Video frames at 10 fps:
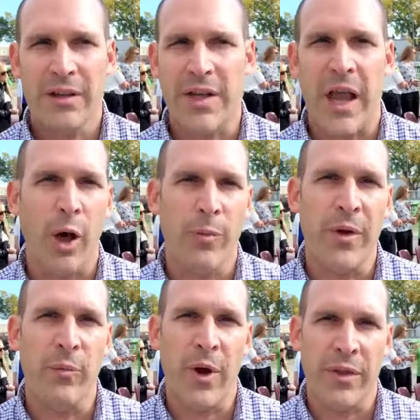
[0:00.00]
to help
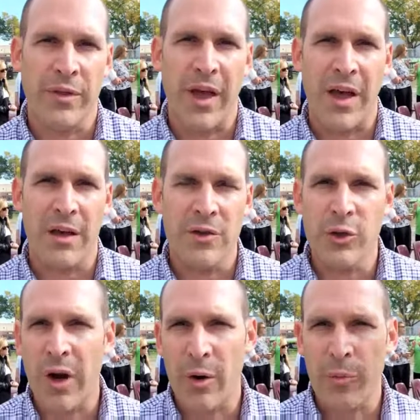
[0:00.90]
them with uh,
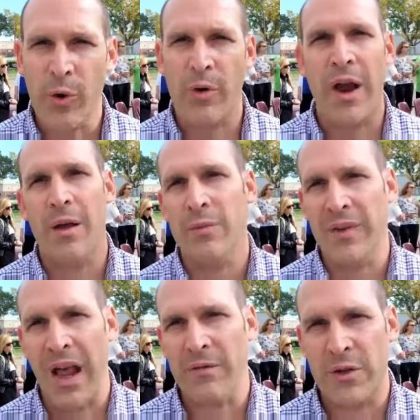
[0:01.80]
noon hour
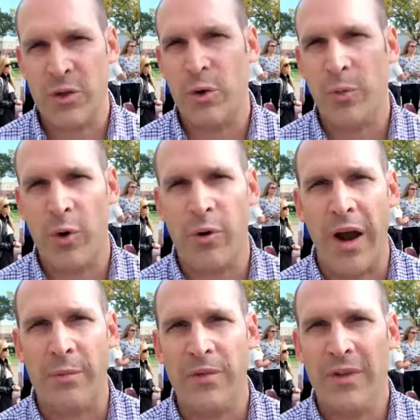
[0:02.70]
programs and after school
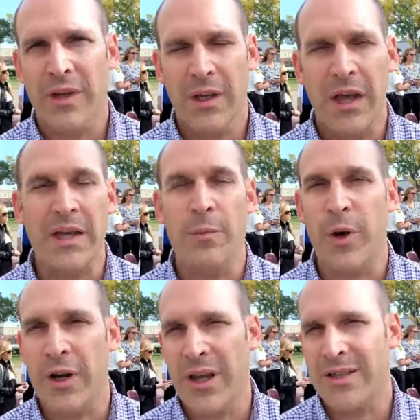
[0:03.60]
programs and
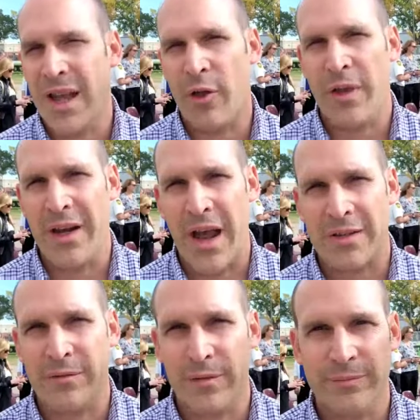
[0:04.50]
keeping our kids healthy and active.